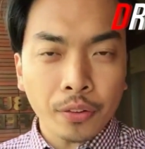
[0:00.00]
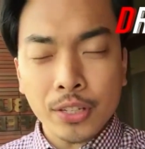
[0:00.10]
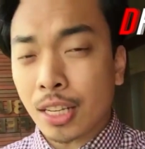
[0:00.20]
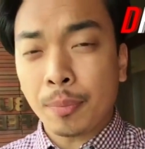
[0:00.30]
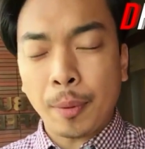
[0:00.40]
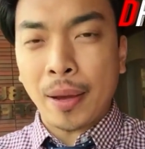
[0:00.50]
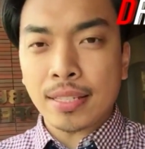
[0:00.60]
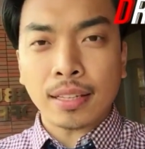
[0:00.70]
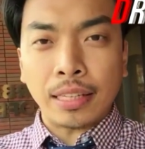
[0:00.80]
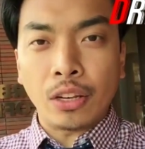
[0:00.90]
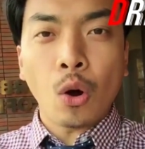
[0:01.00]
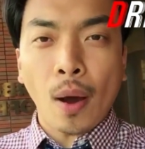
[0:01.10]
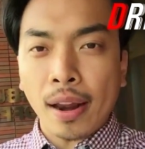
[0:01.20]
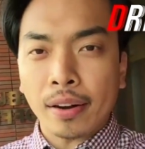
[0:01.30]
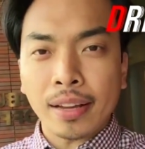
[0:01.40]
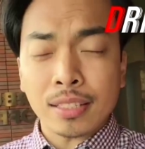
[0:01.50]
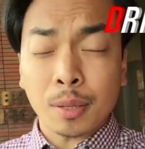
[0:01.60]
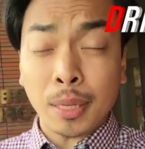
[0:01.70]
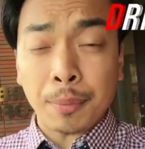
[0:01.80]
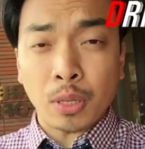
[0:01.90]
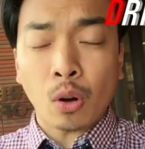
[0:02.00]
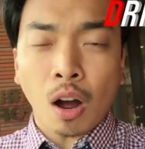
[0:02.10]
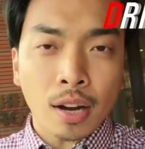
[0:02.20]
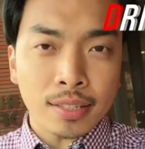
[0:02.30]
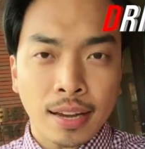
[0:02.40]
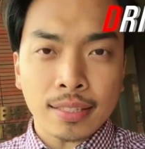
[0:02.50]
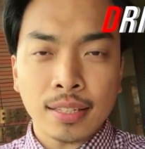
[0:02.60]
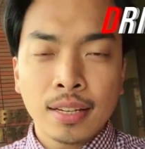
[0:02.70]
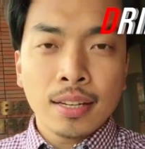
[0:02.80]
There's going to be basically no editing, sometimes no context.